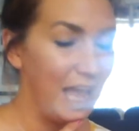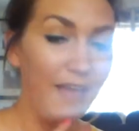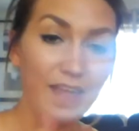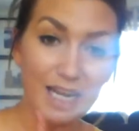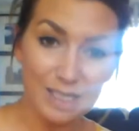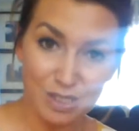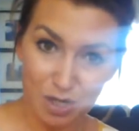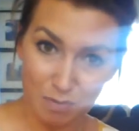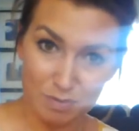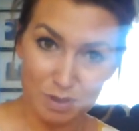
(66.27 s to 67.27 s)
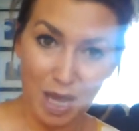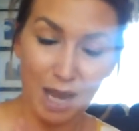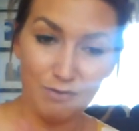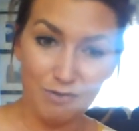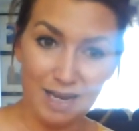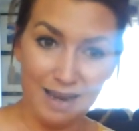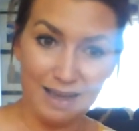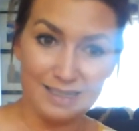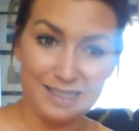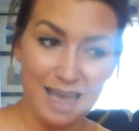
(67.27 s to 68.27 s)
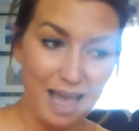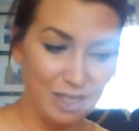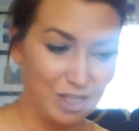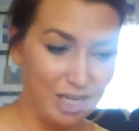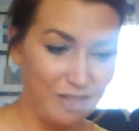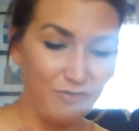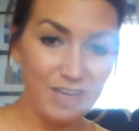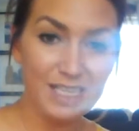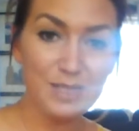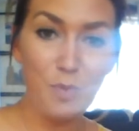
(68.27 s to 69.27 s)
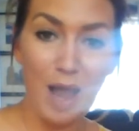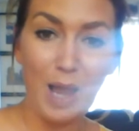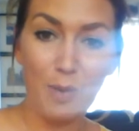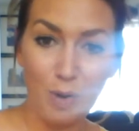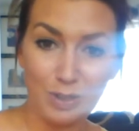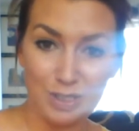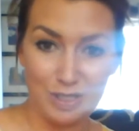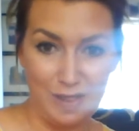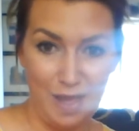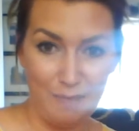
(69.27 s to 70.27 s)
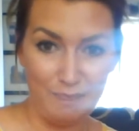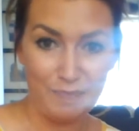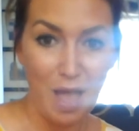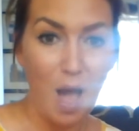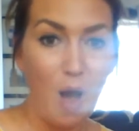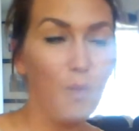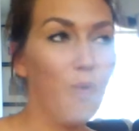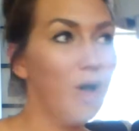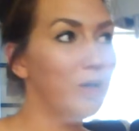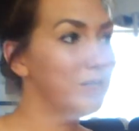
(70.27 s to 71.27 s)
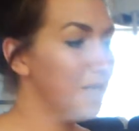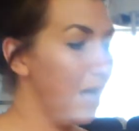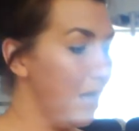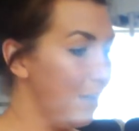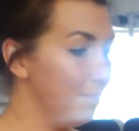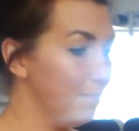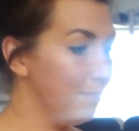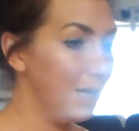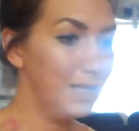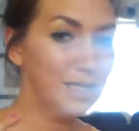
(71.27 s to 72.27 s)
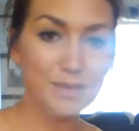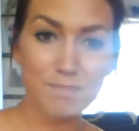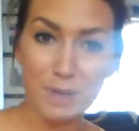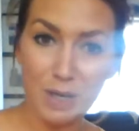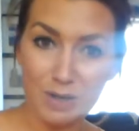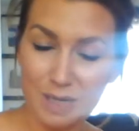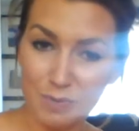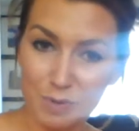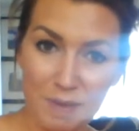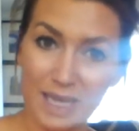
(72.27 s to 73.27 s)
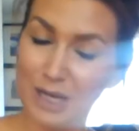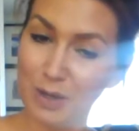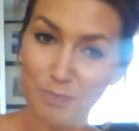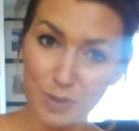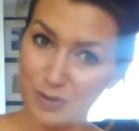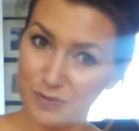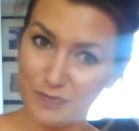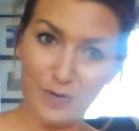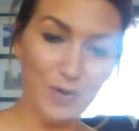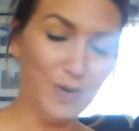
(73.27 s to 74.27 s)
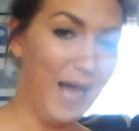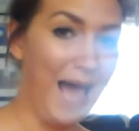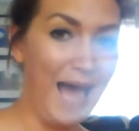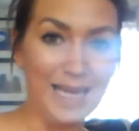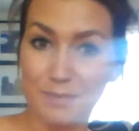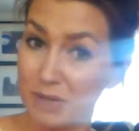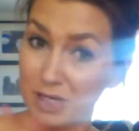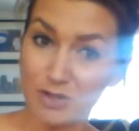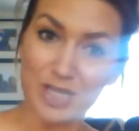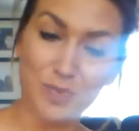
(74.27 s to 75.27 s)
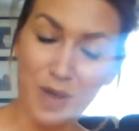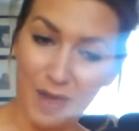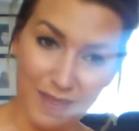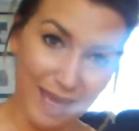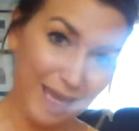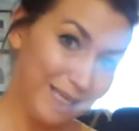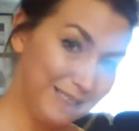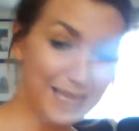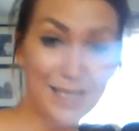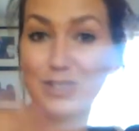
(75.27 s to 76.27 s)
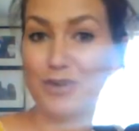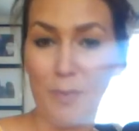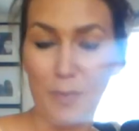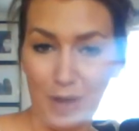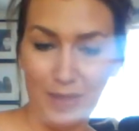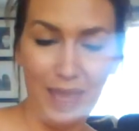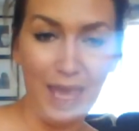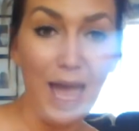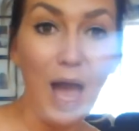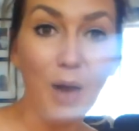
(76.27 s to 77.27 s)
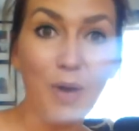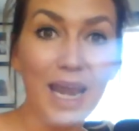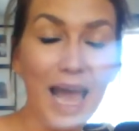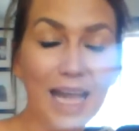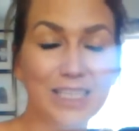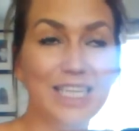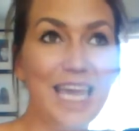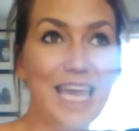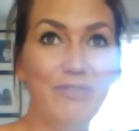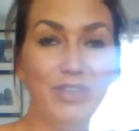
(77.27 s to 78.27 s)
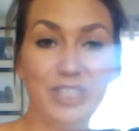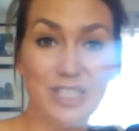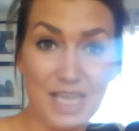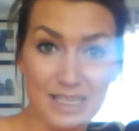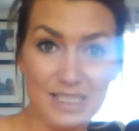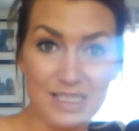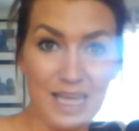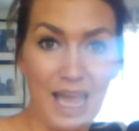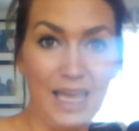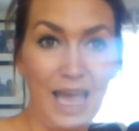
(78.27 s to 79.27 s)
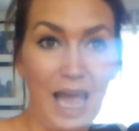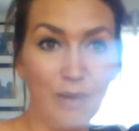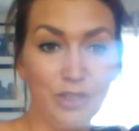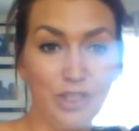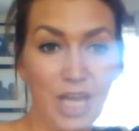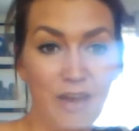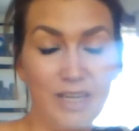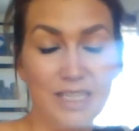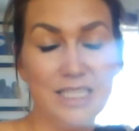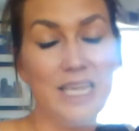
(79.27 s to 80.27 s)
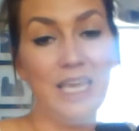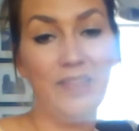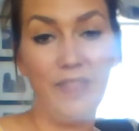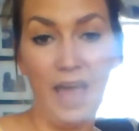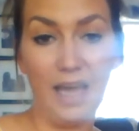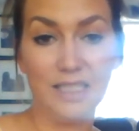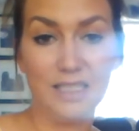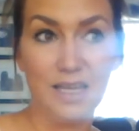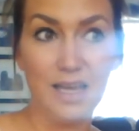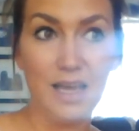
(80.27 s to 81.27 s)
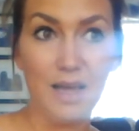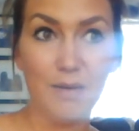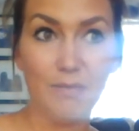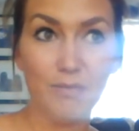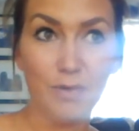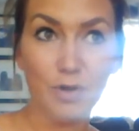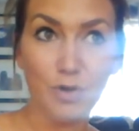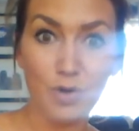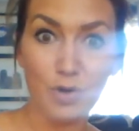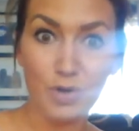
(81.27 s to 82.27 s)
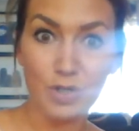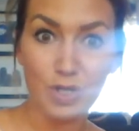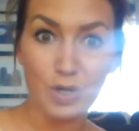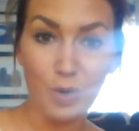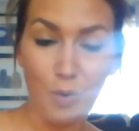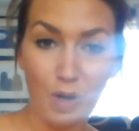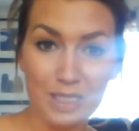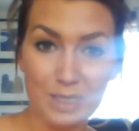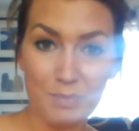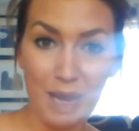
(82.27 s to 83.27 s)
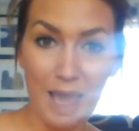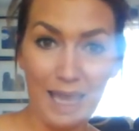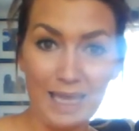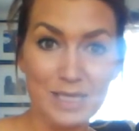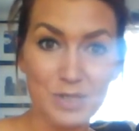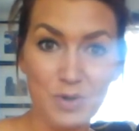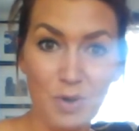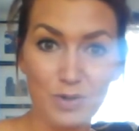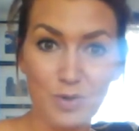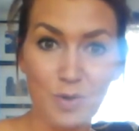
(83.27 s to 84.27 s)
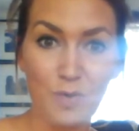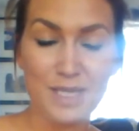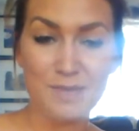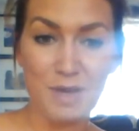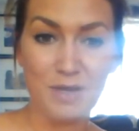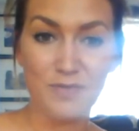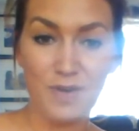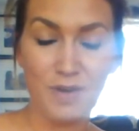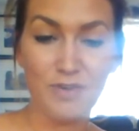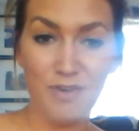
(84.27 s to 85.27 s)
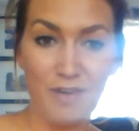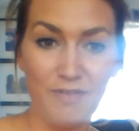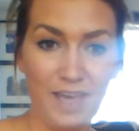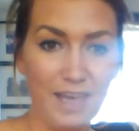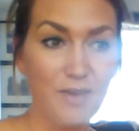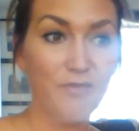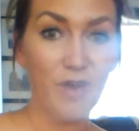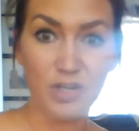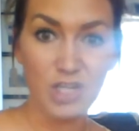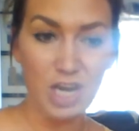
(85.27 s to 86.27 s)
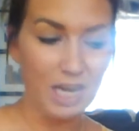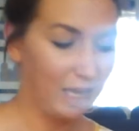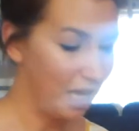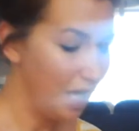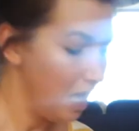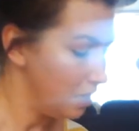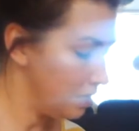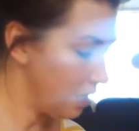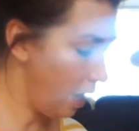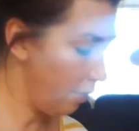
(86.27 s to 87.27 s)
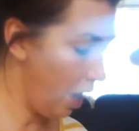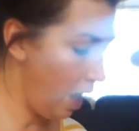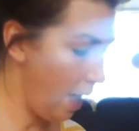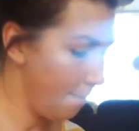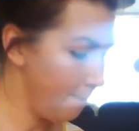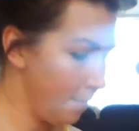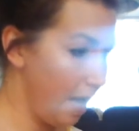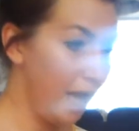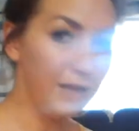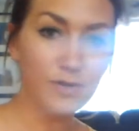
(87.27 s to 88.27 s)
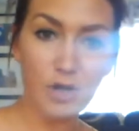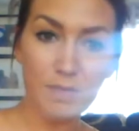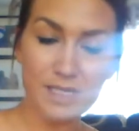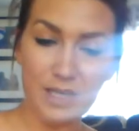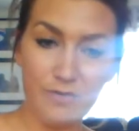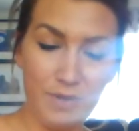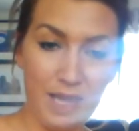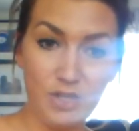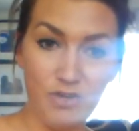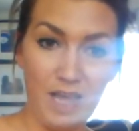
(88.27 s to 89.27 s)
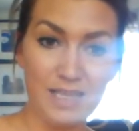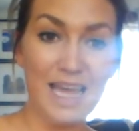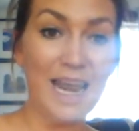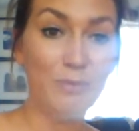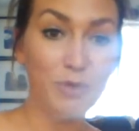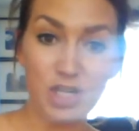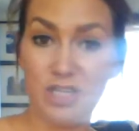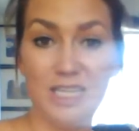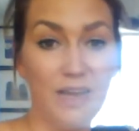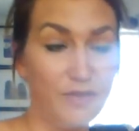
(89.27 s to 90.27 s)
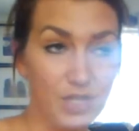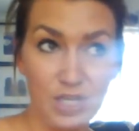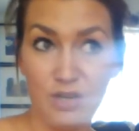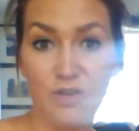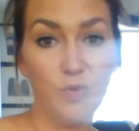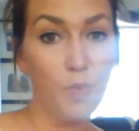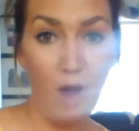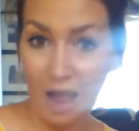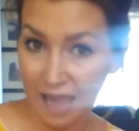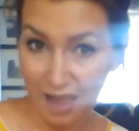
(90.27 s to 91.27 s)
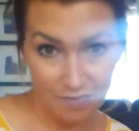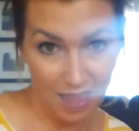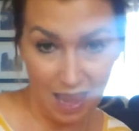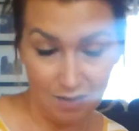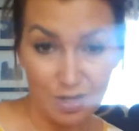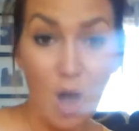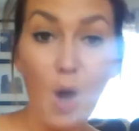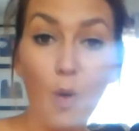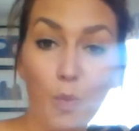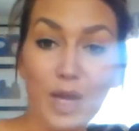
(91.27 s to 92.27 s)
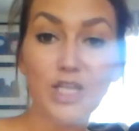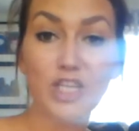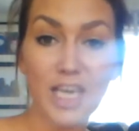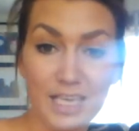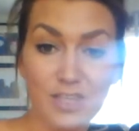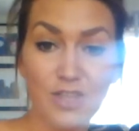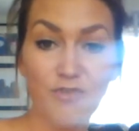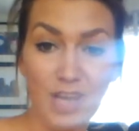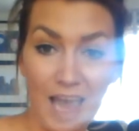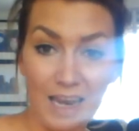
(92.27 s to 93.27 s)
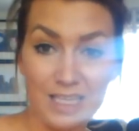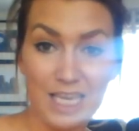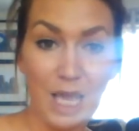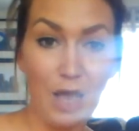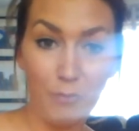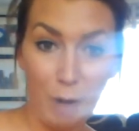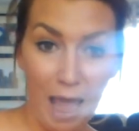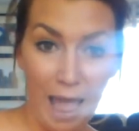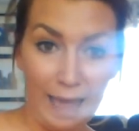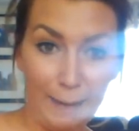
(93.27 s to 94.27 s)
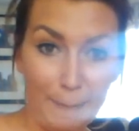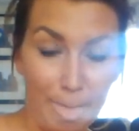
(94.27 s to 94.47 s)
And then I stopped and realised that actually the reason why I wanted them was um, because it would make it look beautiful and Pinterest worthy and Instagram worthy. When actually, even just yesterday, I was sharing saying that good quality play is not always the most photographic, photogenic. So, um, I've stopped myself from getting stressed and I'm just having to use what I have in house, which is the reality of play.